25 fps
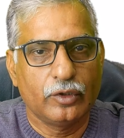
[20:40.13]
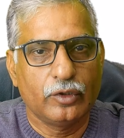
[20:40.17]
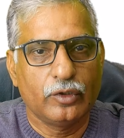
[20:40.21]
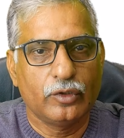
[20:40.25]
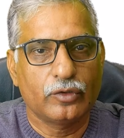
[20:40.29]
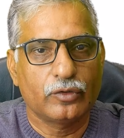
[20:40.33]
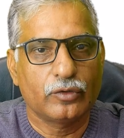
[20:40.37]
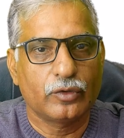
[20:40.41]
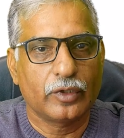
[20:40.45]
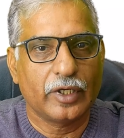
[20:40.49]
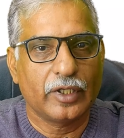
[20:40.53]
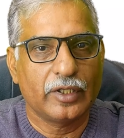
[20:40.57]

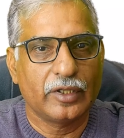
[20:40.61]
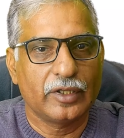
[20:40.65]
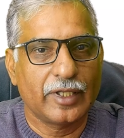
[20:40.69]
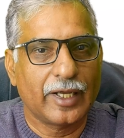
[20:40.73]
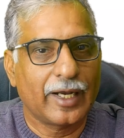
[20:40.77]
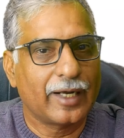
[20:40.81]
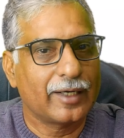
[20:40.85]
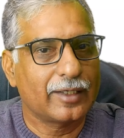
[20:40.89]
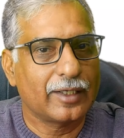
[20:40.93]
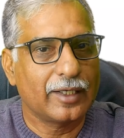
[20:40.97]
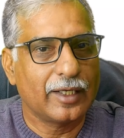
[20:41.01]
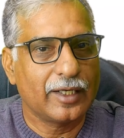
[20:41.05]
so in
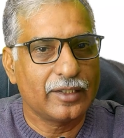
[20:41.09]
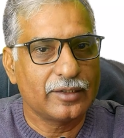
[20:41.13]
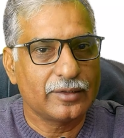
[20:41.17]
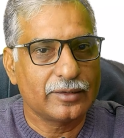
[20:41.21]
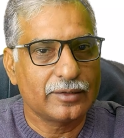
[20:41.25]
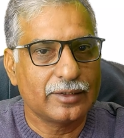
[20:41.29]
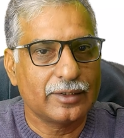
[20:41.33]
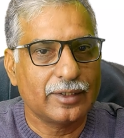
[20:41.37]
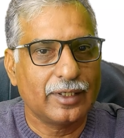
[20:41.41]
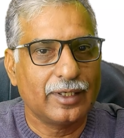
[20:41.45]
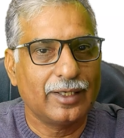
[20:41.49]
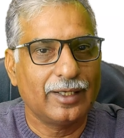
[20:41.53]
that
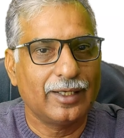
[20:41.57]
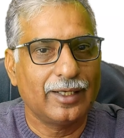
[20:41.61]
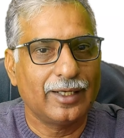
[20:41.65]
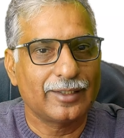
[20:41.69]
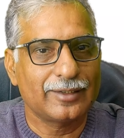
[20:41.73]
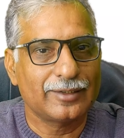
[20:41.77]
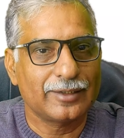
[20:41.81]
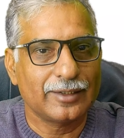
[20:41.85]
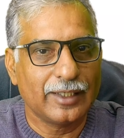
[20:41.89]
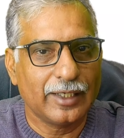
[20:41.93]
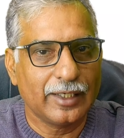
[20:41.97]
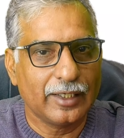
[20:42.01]
case
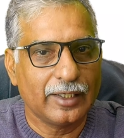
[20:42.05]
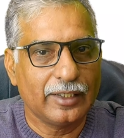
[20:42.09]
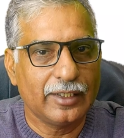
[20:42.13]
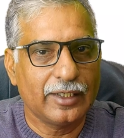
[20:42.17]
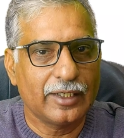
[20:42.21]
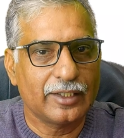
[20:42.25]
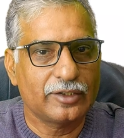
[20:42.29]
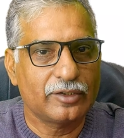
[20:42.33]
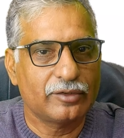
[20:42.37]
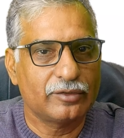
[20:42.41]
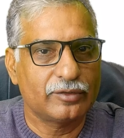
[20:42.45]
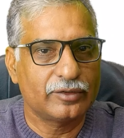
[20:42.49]
less
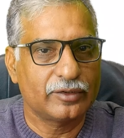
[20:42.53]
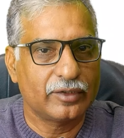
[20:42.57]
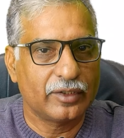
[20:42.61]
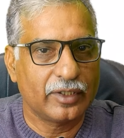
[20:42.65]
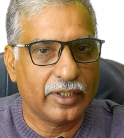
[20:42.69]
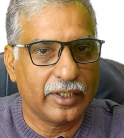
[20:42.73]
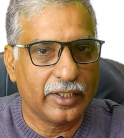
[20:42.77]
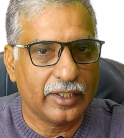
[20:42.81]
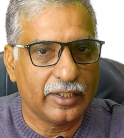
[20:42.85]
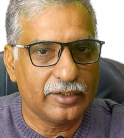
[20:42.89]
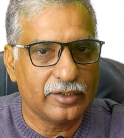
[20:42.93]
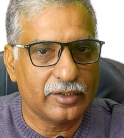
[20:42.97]
ADH is
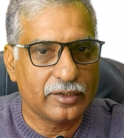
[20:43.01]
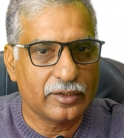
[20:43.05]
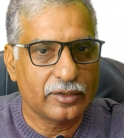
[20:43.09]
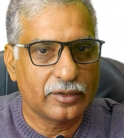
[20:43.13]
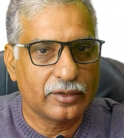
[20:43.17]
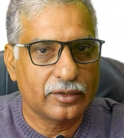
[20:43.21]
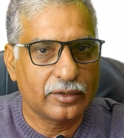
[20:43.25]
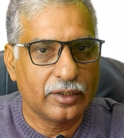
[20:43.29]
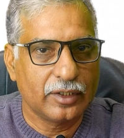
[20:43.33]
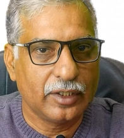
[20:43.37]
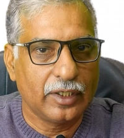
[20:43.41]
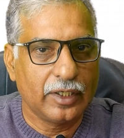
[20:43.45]
released
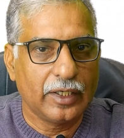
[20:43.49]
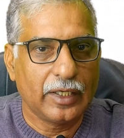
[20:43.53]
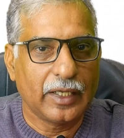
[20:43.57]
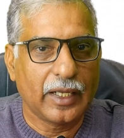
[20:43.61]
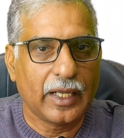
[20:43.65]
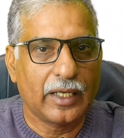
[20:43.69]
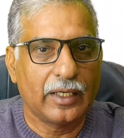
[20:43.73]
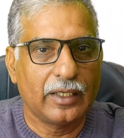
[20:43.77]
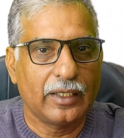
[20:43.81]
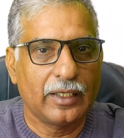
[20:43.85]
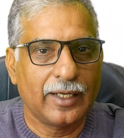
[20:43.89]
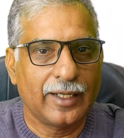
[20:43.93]

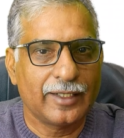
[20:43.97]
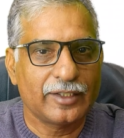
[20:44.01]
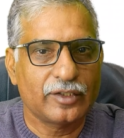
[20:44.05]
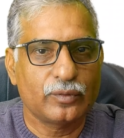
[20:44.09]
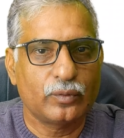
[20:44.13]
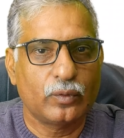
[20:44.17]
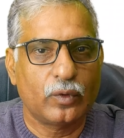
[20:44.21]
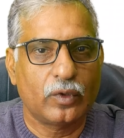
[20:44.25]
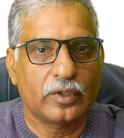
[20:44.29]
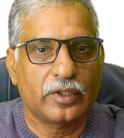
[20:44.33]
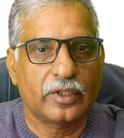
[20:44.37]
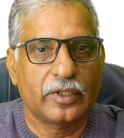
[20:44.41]
and less
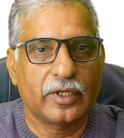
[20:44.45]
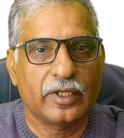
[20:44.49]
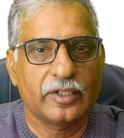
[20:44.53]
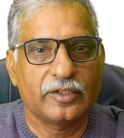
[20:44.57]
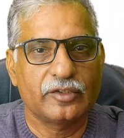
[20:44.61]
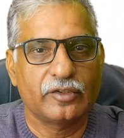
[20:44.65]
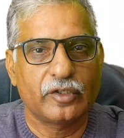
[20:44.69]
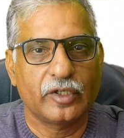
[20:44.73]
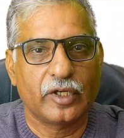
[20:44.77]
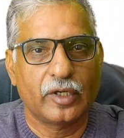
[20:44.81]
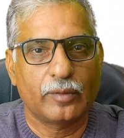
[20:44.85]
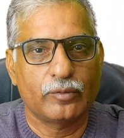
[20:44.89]
water
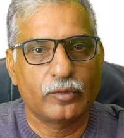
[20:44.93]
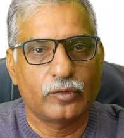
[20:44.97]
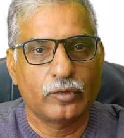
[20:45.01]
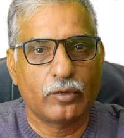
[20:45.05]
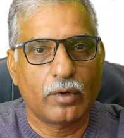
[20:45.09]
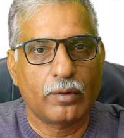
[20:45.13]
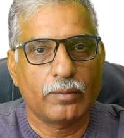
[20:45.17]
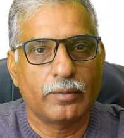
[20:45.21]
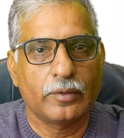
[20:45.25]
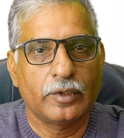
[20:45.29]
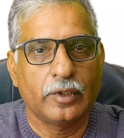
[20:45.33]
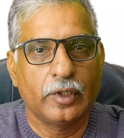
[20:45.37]
is
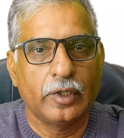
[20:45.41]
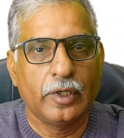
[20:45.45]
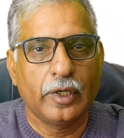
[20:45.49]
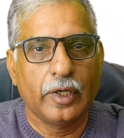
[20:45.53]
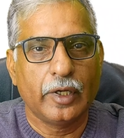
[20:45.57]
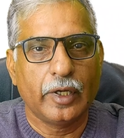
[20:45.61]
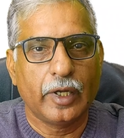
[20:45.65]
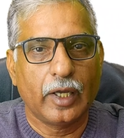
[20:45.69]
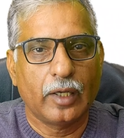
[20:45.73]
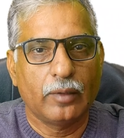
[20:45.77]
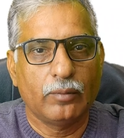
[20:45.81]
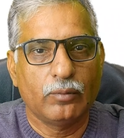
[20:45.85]
reabsorbed
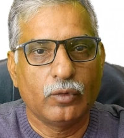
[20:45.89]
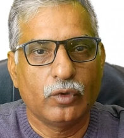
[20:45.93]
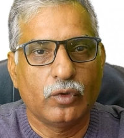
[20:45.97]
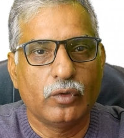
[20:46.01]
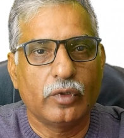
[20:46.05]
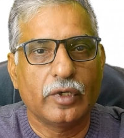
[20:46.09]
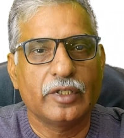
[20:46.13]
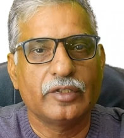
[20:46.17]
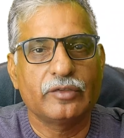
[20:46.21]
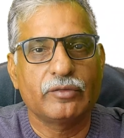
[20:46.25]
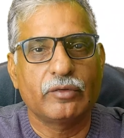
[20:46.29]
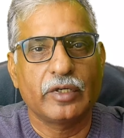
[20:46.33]
and
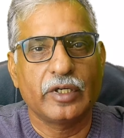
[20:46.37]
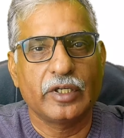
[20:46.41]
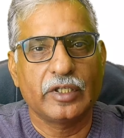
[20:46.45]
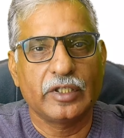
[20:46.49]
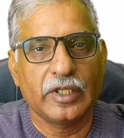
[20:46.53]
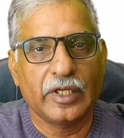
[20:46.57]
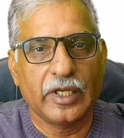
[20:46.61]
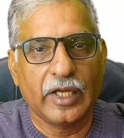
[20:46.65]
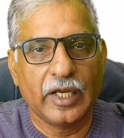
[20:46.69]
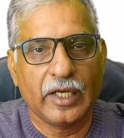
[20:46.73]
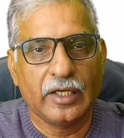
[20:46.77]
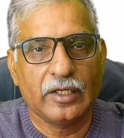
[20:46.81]
more is
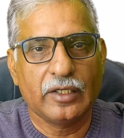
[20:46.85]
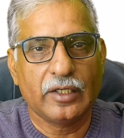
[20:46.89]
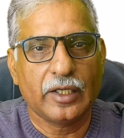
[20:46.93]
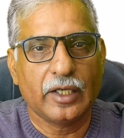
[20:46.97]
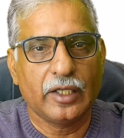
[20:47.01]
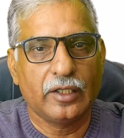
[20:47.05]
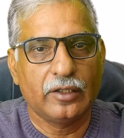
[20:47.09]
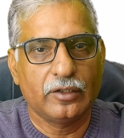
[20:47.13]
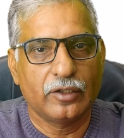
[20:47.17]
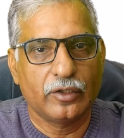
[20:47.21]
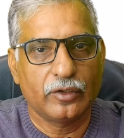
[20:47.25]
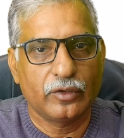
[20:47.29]
retained
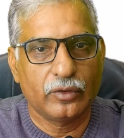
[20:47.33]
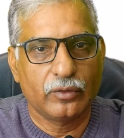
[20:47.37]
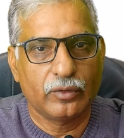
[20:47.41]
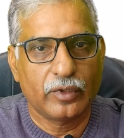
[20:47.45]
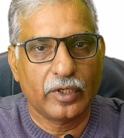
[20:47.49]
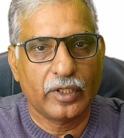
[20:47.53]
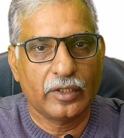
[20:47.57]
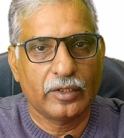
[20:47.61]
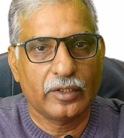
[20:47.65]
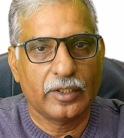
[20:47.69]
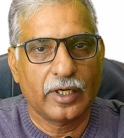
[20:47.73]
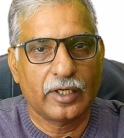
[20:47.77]
in the
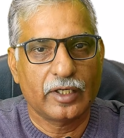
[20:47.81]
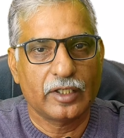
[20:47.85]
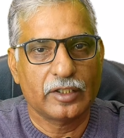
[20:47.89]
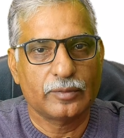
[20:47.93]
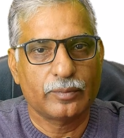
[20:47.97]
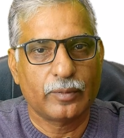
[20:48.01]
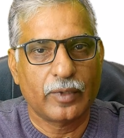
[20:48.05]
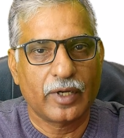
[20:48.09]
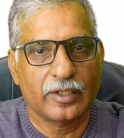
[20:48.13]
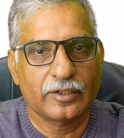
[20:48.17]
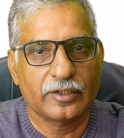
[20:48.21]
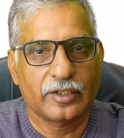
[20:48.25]
urine that is
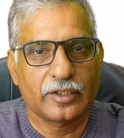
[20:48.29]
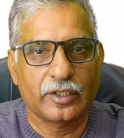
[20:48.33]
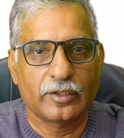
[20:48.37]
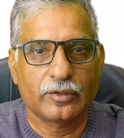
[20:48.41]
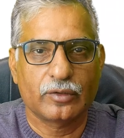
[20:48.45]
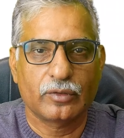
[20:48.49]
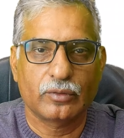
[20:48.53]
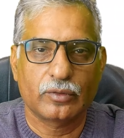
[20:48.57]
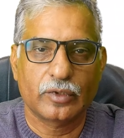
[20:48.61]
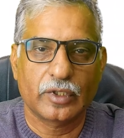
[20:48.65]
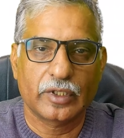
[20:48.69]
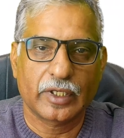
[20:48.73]
passing
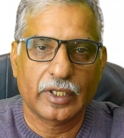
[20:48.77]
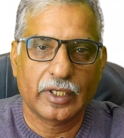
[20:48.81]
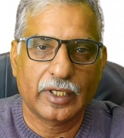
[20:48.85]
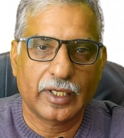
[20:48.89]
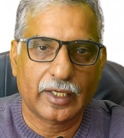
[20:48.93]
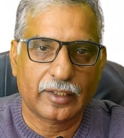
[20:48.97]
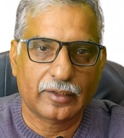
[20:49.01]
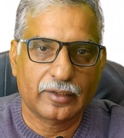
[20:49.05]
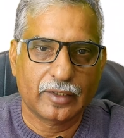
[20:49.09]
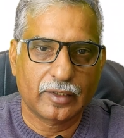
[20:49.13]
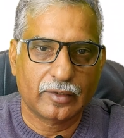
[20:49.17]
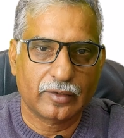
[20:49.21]
through the
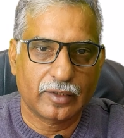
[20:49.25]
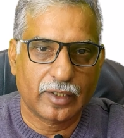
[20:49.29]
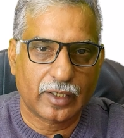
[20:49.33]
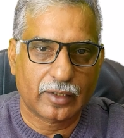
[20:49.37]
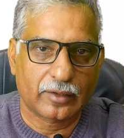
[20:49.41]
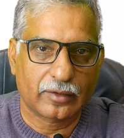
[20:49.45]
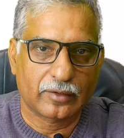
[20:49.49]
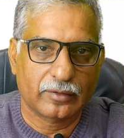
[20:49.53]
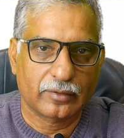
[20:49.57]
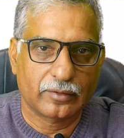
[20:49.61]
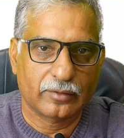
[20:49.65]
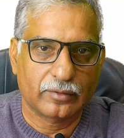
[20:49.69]
collecting duct.